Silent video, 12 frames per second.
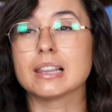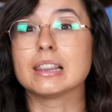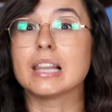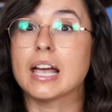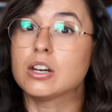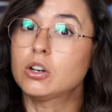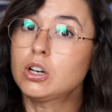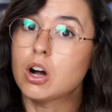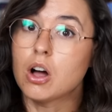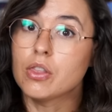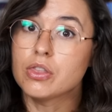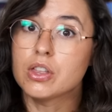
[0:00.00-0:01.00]
lighter
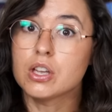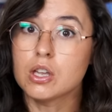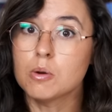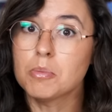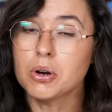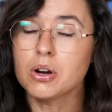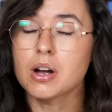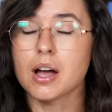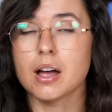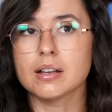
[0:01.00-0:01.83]
on the humor.